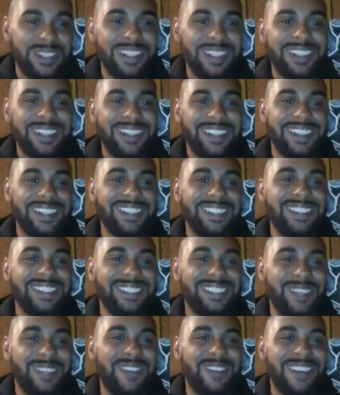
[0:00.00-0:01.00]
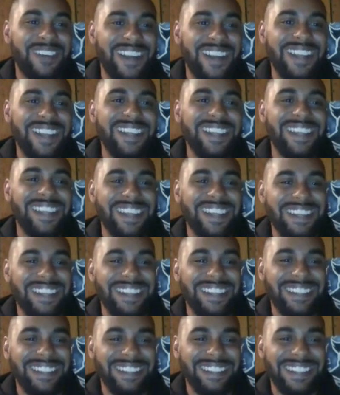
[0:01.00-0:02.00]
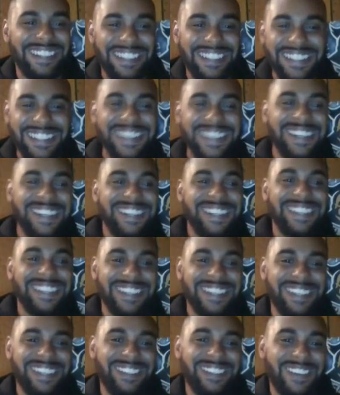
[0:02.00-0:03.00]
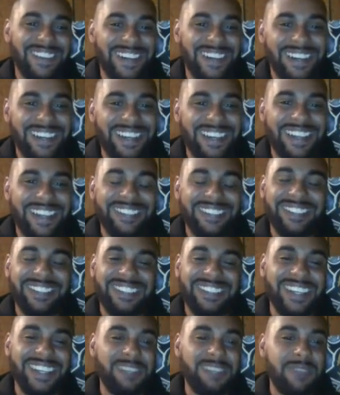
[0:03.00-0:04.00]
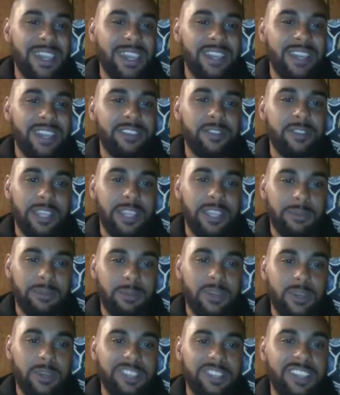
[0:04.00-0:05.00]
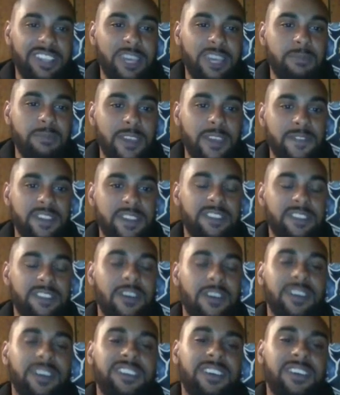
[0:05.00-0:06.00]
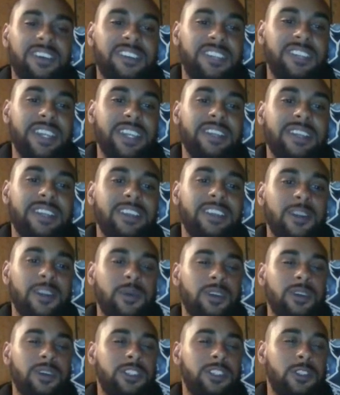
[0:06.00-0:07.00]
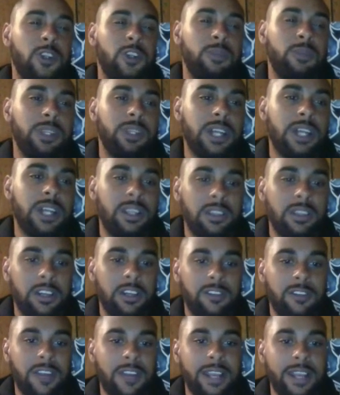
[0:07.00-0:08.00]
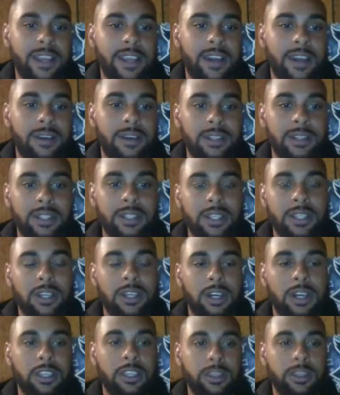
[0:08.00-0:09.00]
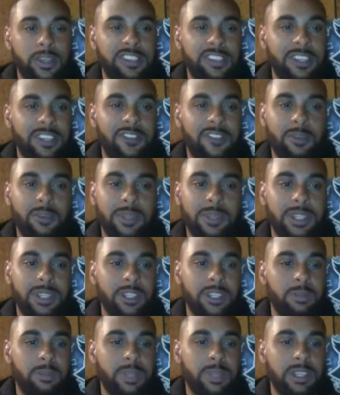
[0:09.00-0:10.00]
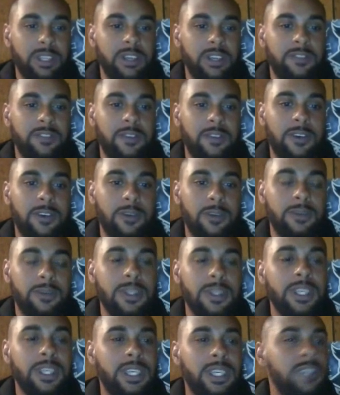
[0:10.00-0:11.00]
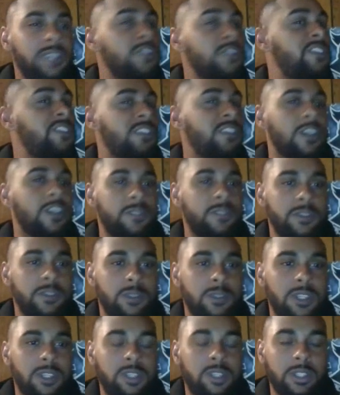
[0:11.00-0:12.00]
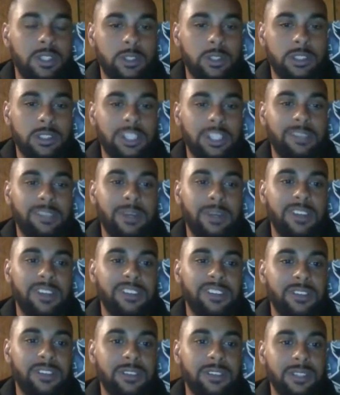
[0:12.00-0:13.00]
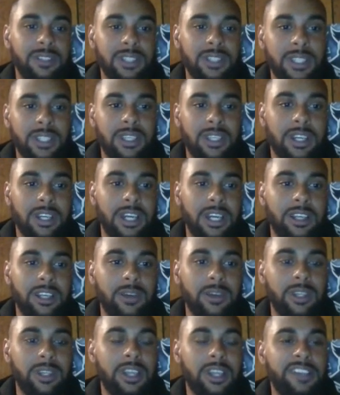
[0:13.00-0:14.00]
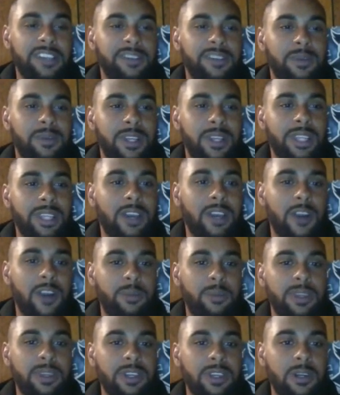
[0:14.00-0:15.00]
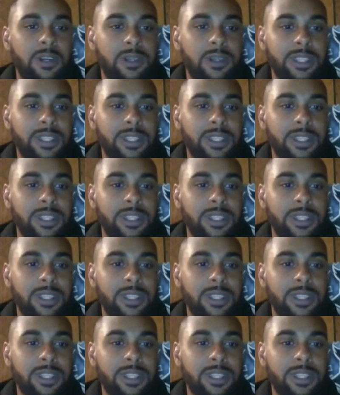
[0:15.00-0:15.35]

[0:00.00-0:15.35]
this summer, right? Yeah, so as he said it, man, like my boy said, Memphis, Arkansas State, and Delaware is showing him a lot of love right now. USF will be a good pickup for him, and UCF as well. Coach Gus Malzahn, I know he likes to run that RPO, can